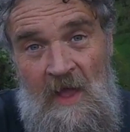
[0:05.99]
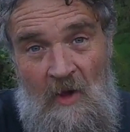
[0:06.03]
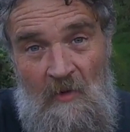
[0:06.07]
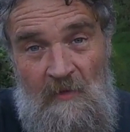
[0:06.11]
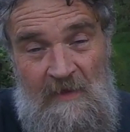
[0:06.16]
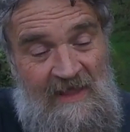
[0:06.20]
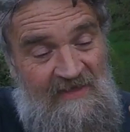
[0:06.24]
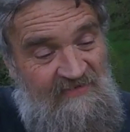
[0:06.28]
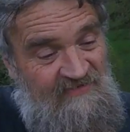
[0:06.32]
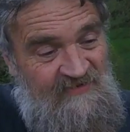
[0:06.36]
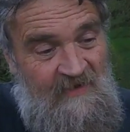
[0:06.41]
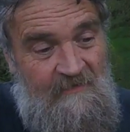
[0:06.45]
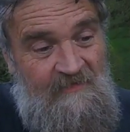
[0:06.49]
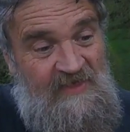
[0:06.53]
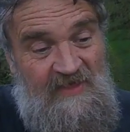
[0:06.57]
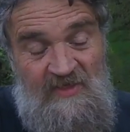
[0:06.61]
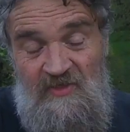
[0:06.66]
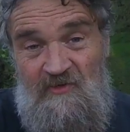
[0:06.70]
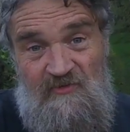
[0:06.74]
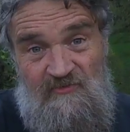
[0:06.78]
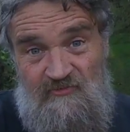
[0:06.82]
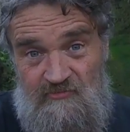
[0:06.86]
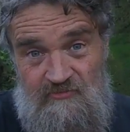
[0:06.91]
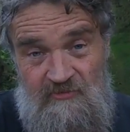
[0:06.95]
Okay,
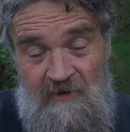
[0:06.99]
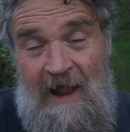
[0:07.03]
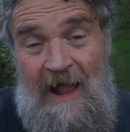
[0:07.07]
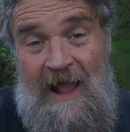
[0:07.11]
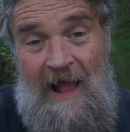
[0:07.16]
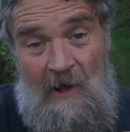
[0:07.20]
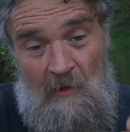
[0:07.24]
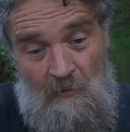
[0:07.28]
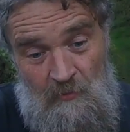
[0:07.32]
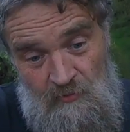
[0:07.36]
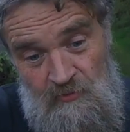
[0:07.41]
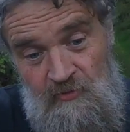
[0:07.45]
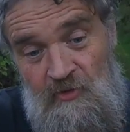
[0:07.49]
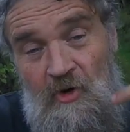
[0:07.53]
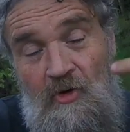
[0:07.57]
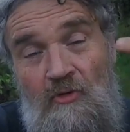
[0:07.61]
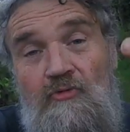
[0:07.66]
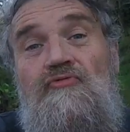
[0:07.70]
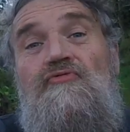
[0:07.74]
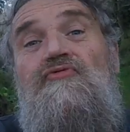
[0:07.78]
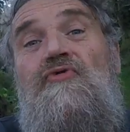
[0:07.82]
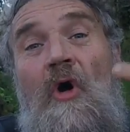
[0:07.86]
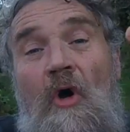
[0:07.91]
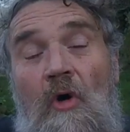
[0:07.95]
something that's round
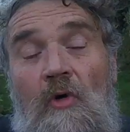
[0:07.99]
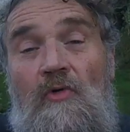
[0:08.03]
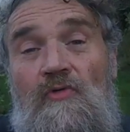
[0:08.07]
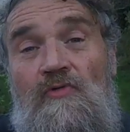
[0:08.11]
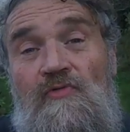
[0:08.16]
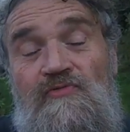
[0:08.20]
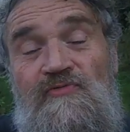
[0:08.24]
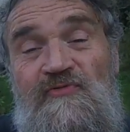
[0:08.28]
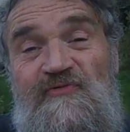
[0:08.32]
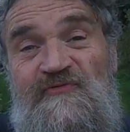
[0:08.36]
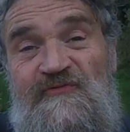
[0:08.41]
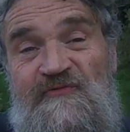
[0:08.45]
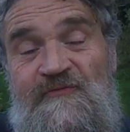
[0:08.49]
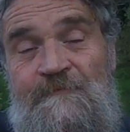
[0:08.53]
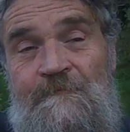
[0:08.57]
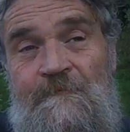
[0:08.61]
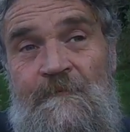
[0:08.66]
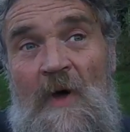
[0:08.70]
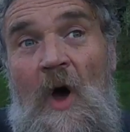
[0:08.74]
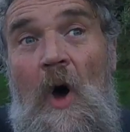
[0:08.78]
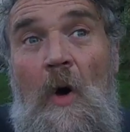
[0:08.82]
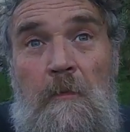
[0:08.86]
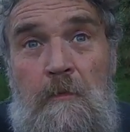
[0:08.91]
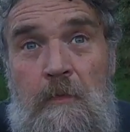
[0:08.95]
rolls.
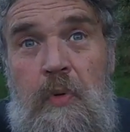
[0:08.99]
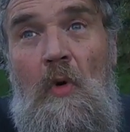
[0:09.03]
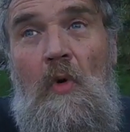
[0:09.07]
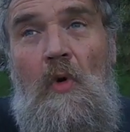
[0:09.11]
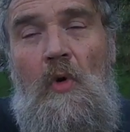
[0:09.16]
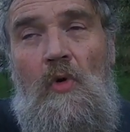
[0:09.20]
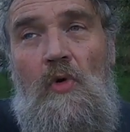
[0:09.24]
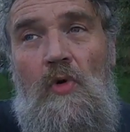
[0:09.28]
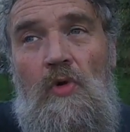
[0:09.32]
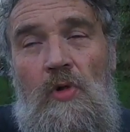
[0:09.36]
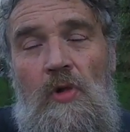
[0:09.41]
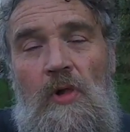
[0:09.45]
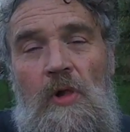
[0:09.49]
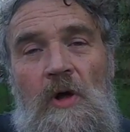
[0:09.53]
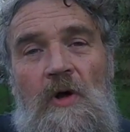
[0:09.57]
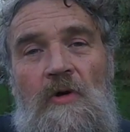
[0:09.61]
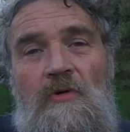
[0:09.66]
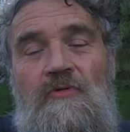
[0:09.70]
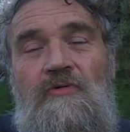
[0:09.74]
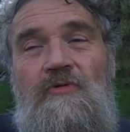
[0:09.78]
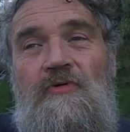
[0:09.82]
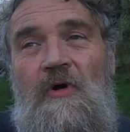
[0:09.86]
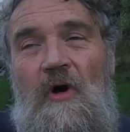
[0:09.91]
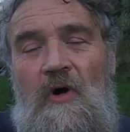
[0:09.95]
A ball
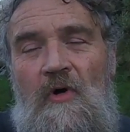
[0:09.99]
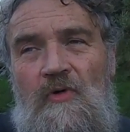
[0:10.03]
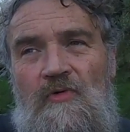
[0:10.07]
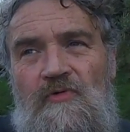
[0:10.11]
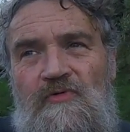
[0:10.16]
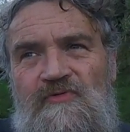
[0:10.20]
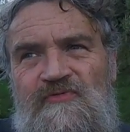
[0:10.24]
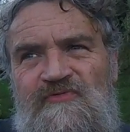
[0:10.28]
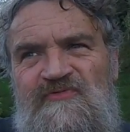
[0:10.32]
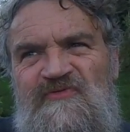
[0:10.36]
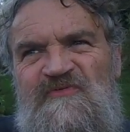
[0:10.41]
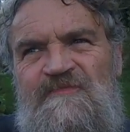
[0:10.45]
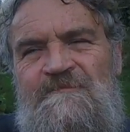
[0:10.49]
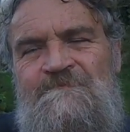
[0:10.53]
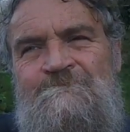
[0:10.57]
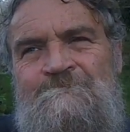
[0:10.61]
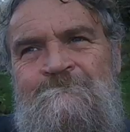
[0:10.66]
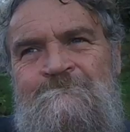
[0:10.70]
rolls.